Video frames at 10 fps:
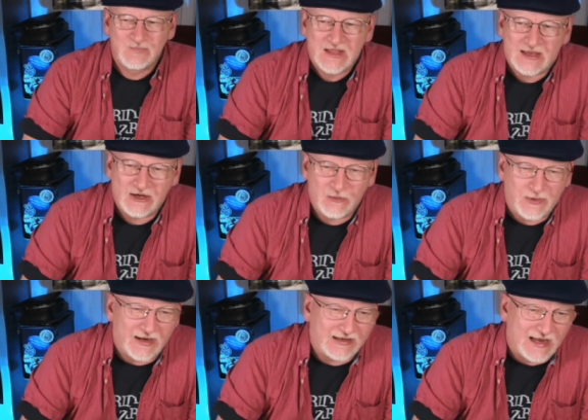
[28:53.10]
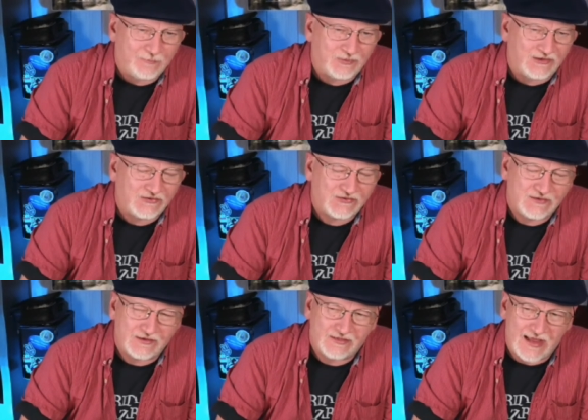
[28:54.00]
I hope I accomplished
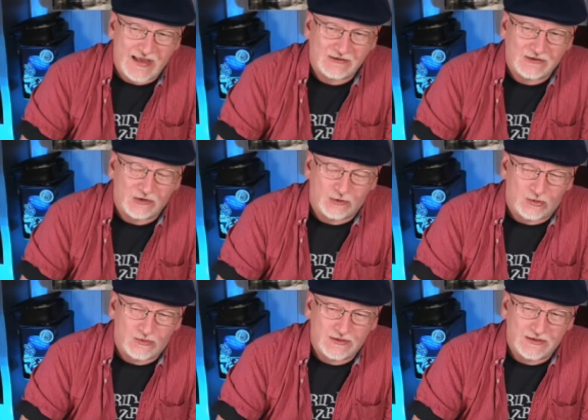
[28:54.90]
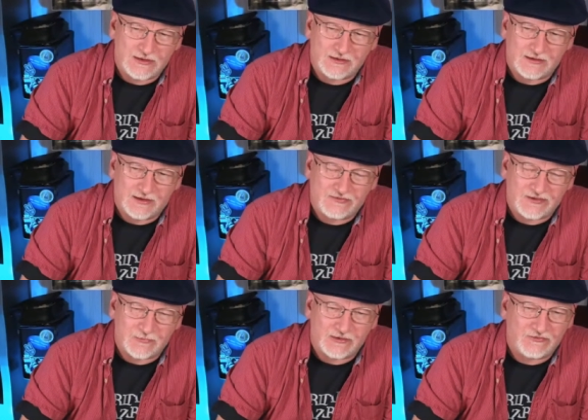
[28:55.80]
that goal in uh,
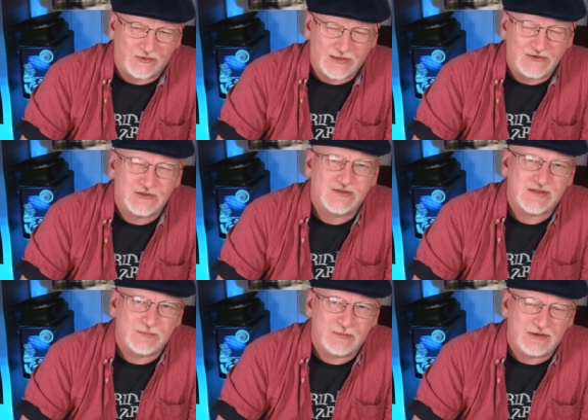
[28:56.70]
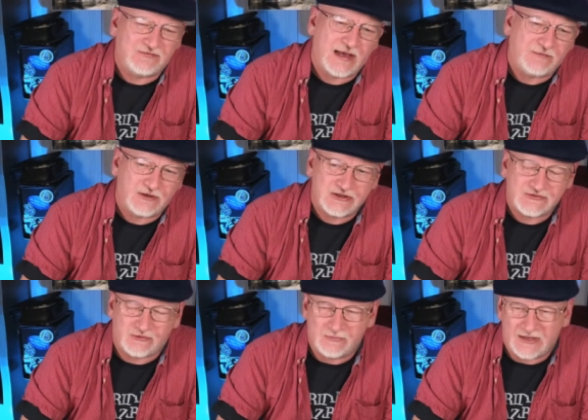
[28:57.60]
some of those summations. And maybe five years
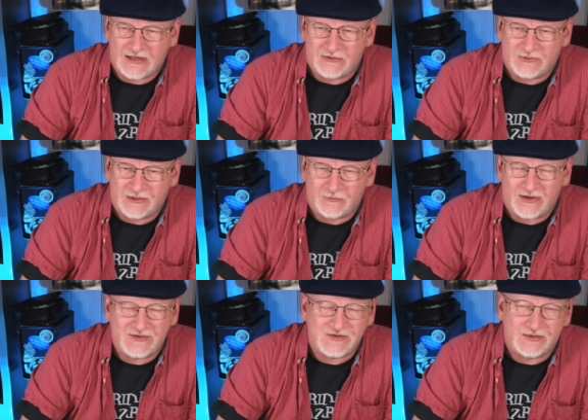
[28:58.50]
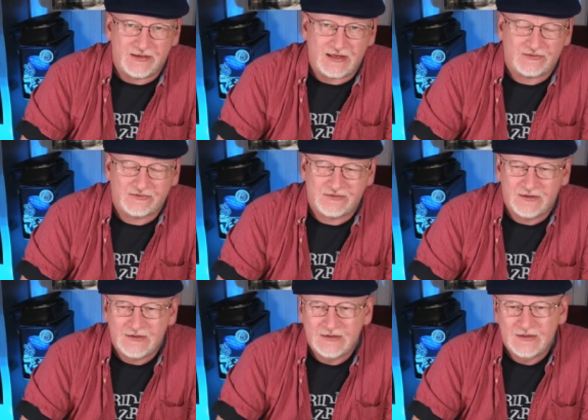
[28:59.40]
from now, when I'm watching the next
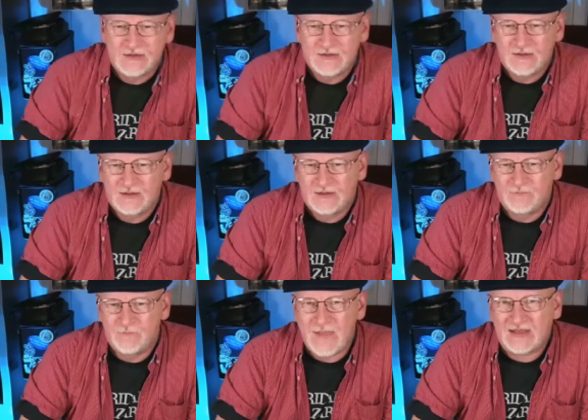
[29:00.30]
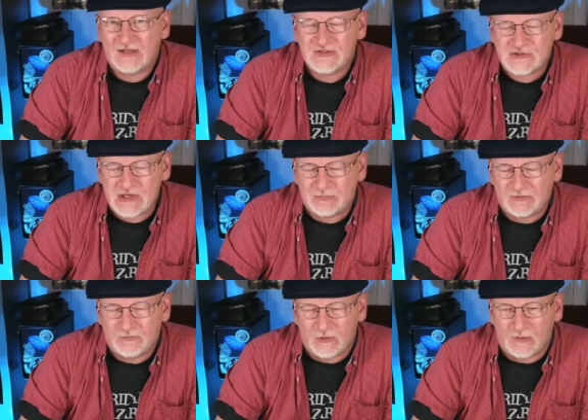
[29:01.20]
mega street
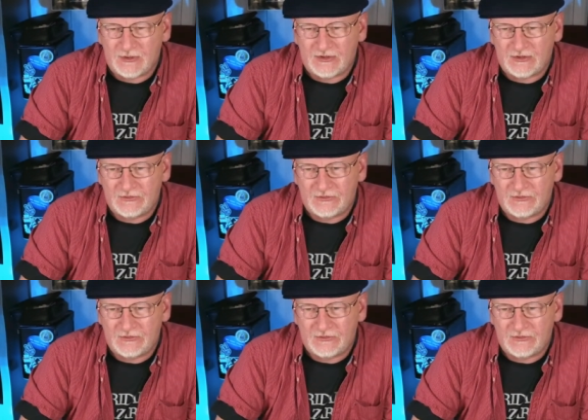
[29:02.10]
performer or